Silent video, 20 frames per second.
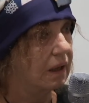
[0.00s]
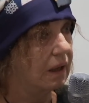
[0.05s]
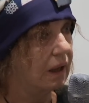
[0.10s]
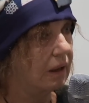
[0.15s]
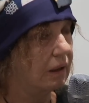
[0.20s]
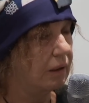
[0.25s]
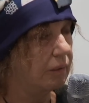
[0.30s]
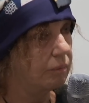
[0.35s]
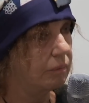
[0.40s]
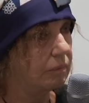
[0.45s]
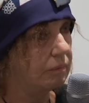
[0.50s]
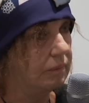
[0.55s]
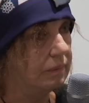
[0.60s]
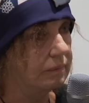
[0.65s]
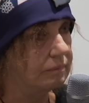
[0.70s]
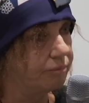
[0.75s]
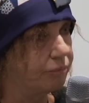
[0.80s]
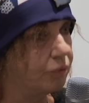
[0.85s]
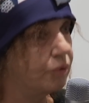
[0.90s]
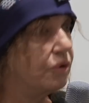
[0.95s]

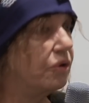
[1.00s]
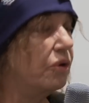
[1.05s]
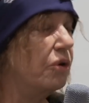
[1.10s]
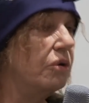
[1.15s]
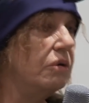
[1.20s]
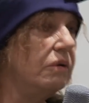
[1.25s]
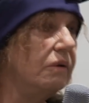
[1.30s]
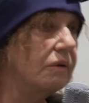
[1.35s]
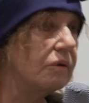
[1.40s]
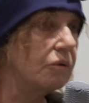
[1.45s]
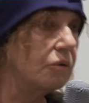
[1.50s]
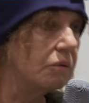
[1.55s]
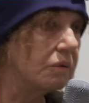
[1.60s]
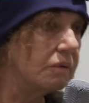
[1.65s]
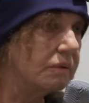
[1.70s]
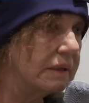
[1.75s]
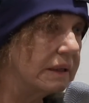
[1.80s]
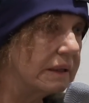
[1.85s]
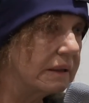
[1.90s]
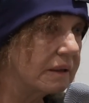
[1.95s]
Buddhahood
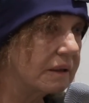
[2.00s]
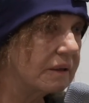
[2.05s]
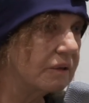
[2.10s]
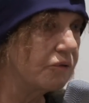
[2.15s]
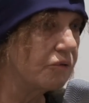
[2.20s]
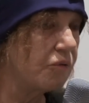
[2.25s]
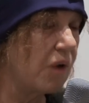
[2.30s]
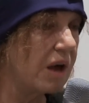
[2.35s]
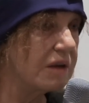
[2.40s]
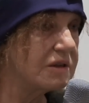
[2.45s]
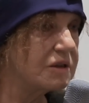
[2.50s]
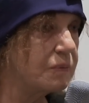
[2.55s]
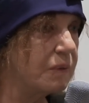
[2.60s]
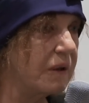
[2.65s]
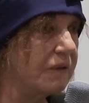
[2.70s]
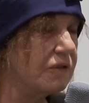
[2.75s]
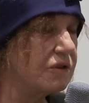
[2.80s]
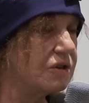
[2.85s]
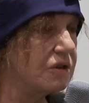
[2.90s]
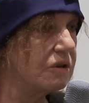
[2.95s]
or can rise
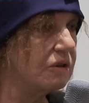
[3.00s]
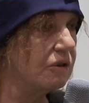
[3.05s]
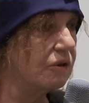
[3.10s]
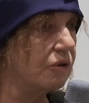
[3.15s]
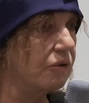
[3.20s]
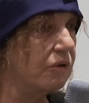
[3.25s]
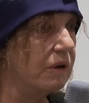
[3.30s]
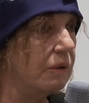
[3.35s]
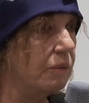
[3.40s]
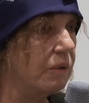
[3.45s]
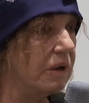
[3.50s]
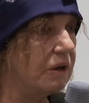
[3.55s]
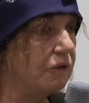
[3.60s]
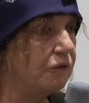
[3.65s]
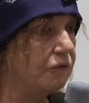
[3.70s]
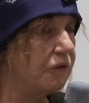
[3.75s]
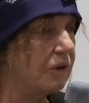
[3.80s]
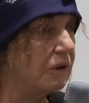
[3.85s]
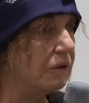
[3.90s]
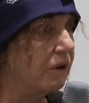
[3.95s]
above it to the degree where you
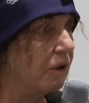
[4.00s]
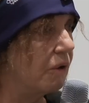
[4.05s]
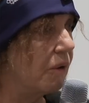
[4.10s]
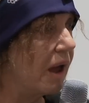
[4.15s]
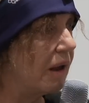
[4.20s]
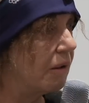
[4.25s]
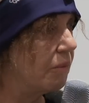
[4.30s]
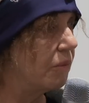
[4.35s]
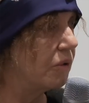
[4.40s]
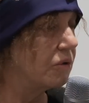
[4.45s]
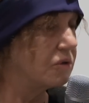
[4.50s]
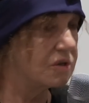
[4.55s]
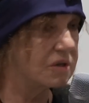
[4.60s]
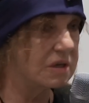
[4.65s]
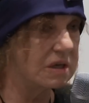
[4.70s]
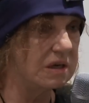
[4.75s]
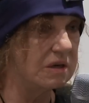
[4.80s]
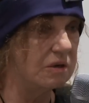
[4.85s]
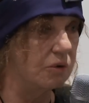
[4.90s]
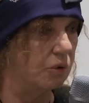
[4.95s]
feel no
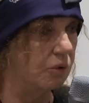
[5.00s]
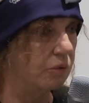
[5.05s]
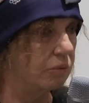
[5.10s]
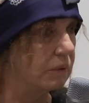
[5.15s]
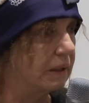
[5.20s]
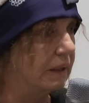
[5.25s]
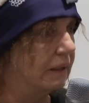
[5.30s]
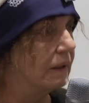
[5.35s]
animosity or